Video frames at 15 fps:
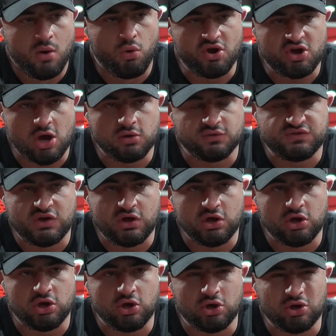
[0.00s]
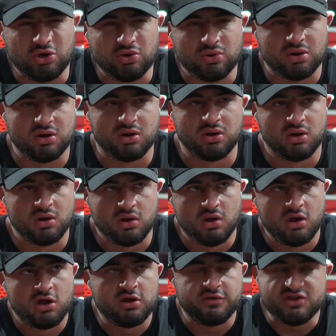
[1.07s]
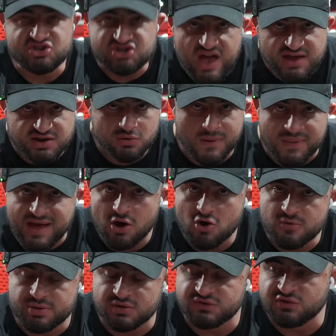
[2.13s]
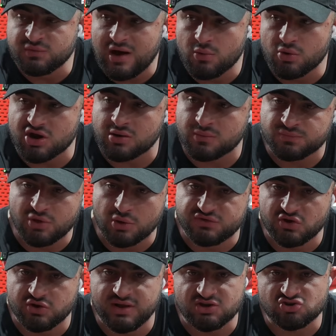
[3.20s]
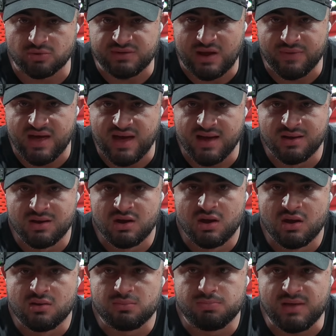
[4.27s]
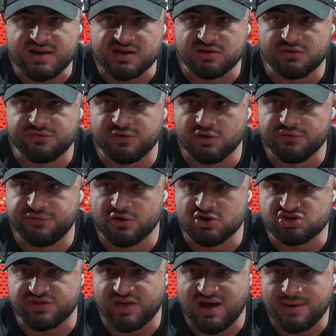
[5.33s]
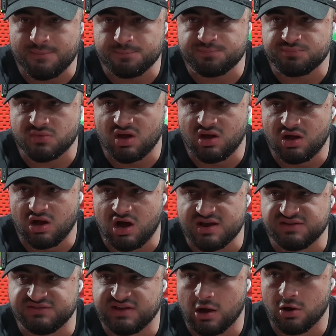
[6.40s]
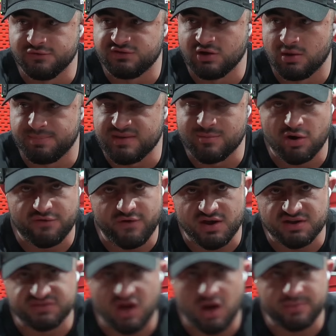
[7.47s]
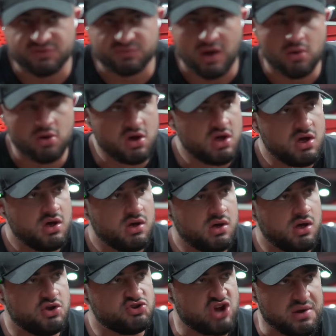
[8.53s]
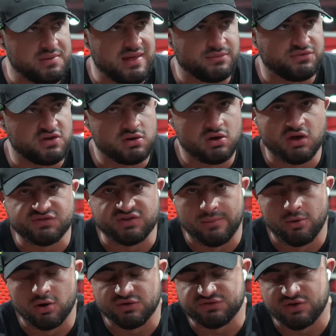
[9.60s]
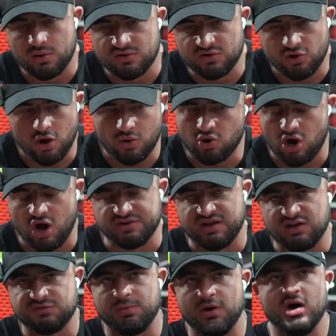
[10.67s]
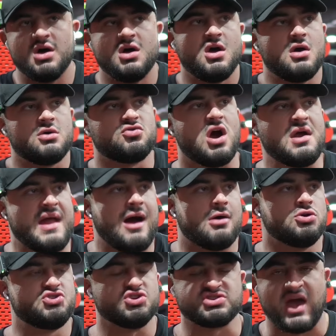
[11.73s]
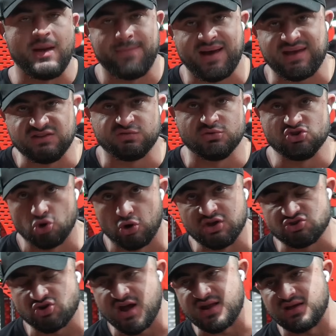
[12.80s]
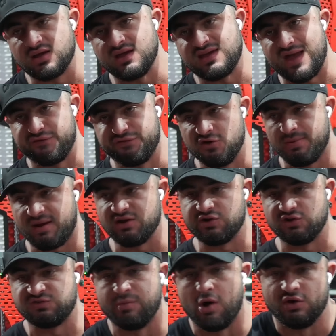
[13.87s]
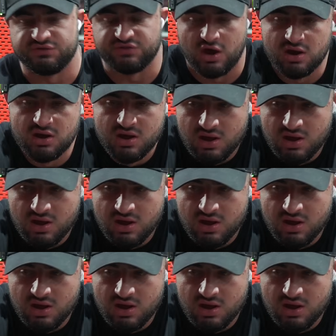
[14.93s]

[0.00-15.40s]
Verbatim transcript: Want to go to the shed when that opens as well. We're going to do a two day trip down there plenty of footage of that. Uh, I need to get over to be Modified in Derby as well and train with them too at some point. So we've got, we've got ideas, but right now, just getting back into enjoying training and getting food back in a good spot. So